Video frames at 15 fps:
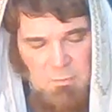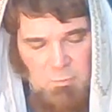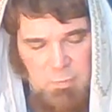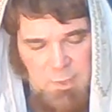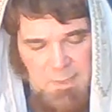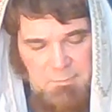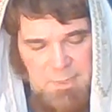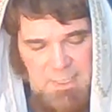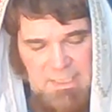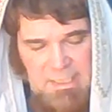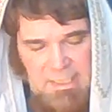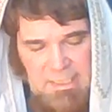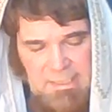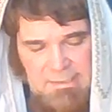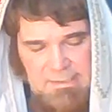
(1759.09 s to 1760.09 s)
but
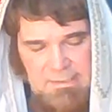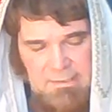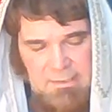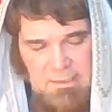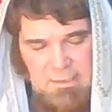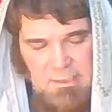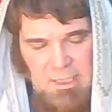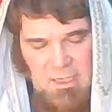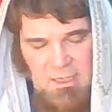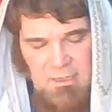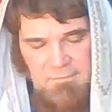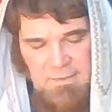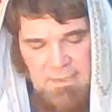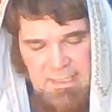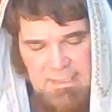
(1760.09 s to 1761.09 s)
because
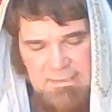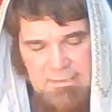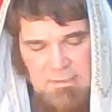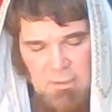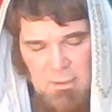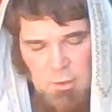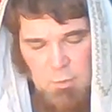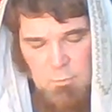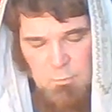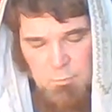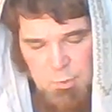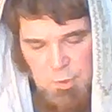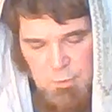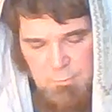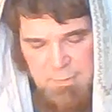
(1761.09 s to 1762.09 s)
of his own
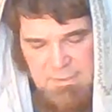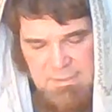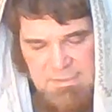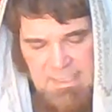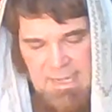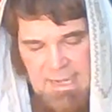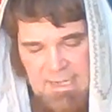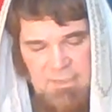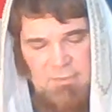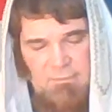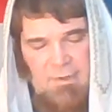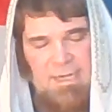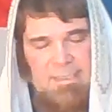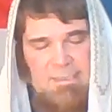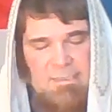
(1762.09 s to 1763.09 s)
purpose and
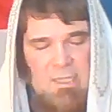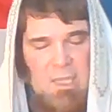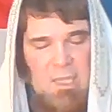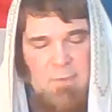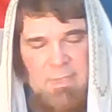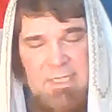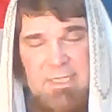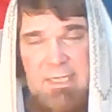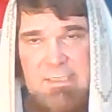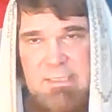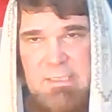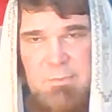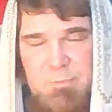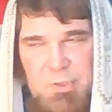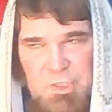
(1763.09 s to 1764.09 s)
grace, because
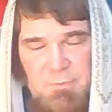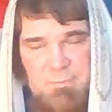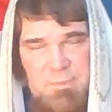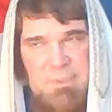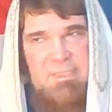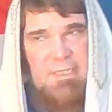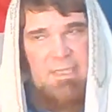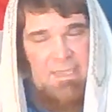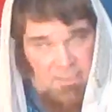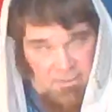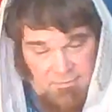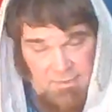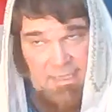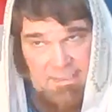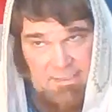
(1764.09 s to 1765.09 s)
the purpose and
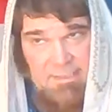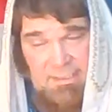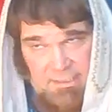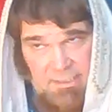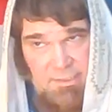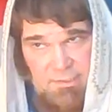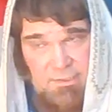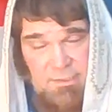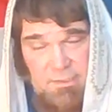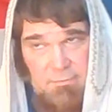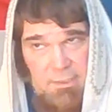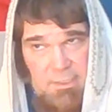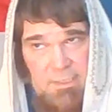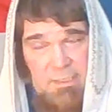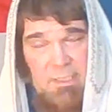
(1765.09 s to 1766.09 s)
grace that
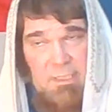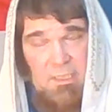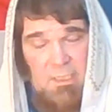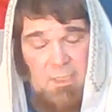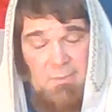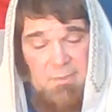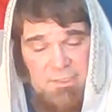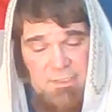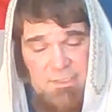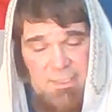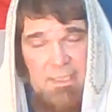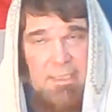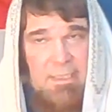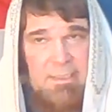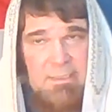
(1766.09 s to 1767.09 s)
Yeshua
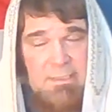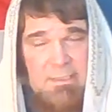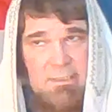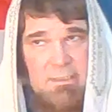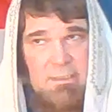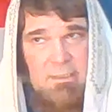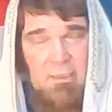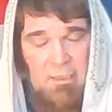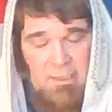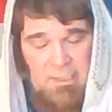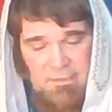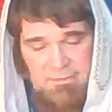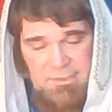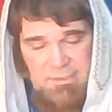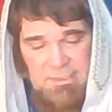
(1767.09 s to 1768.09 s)
HaMashiach or
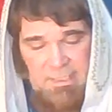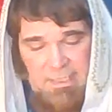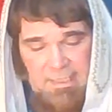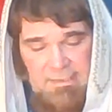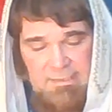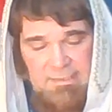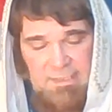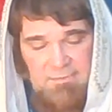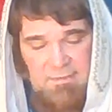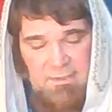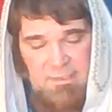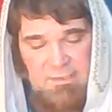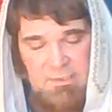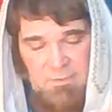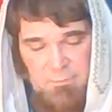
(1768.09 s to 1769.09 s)
El Shaddai has given
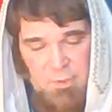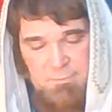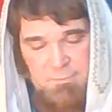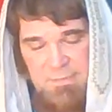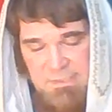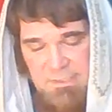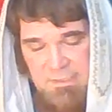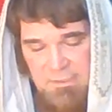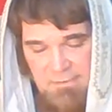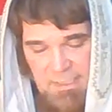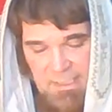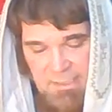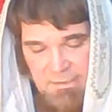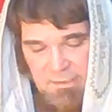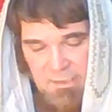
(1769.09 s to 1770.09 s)
us, the purpose and
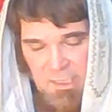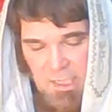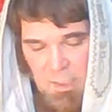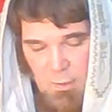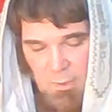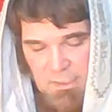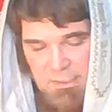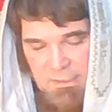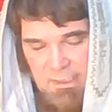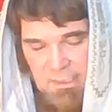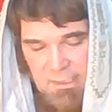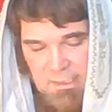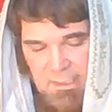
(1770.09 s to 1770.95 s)
grace, which